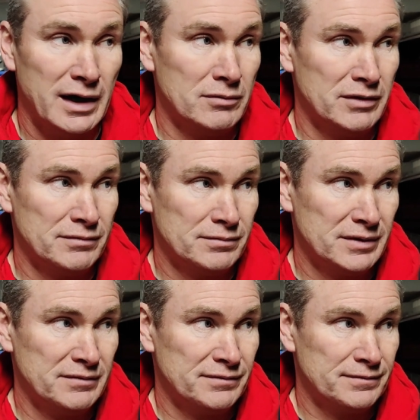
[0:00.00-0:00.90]
Yeah,
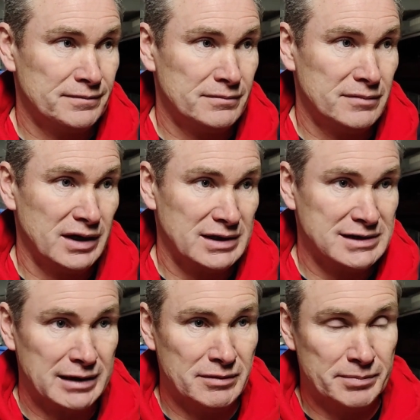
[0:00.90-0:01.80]
we've like I
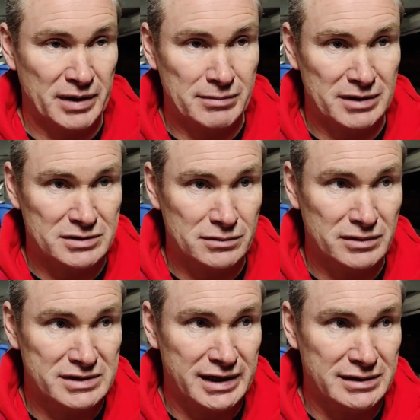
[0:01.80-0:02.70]
say, we've pretty much to
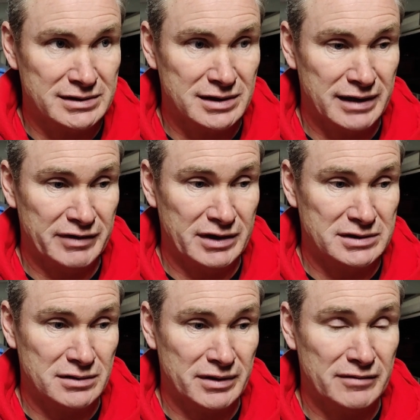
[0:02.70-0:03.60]
all intents everything
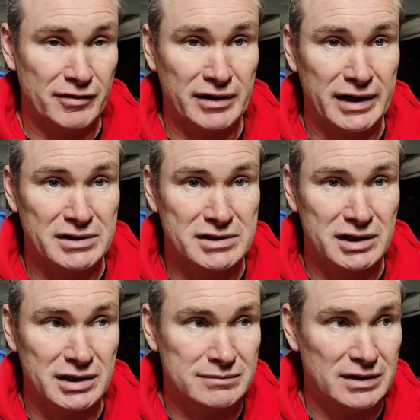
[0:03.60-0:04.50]
is agreed
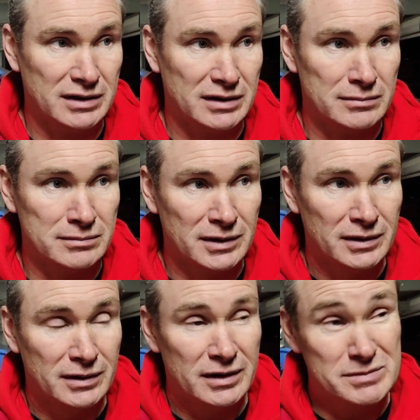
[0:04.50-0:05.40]
financially.
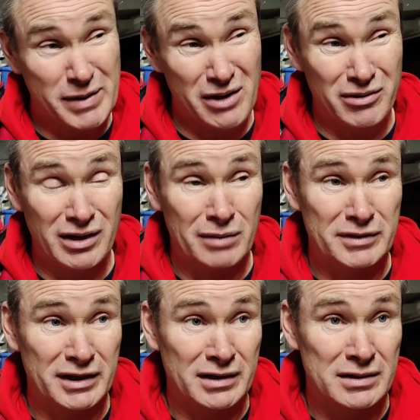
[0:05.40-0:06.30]
His parent club
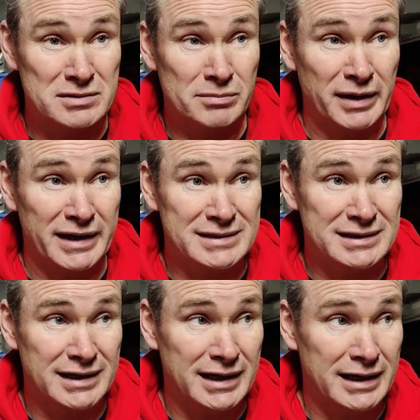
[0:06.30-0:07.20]
needed him to play
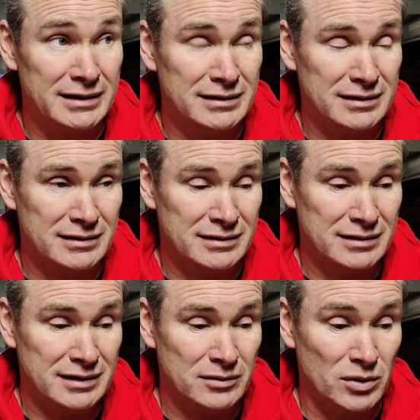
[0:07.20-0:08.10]
today
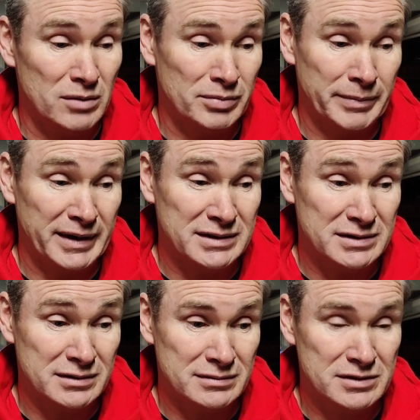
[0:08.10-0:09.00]
and weren't prepared
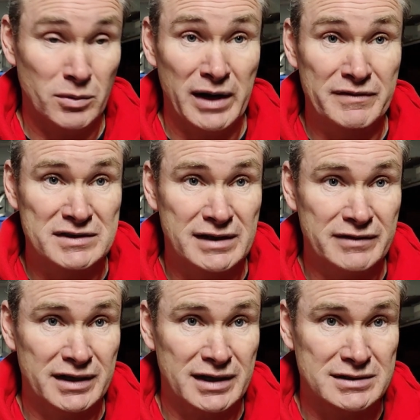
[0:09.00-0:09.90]
to waive the
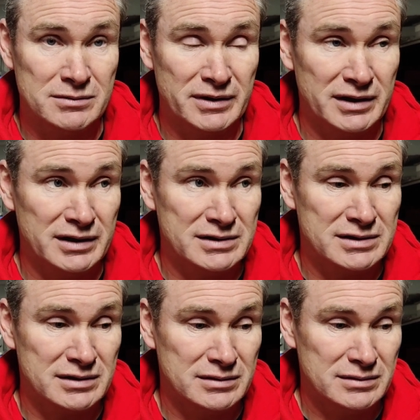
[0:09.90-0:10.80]
7 days that we needed
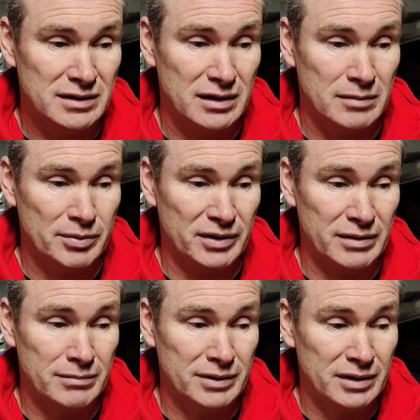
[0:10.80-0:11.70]
to put
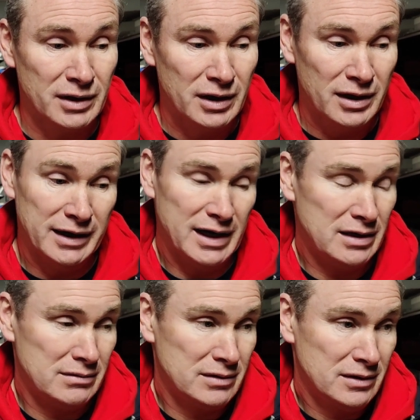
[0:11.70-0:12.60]
in. But
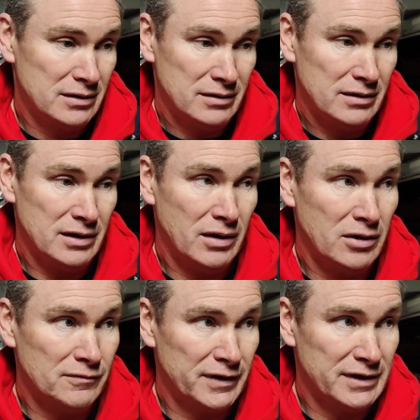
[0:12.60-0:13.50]
again,
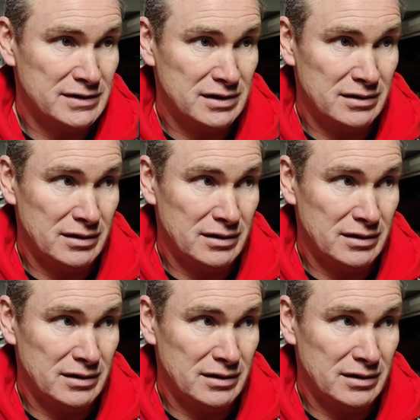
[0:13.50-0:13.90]
hopefully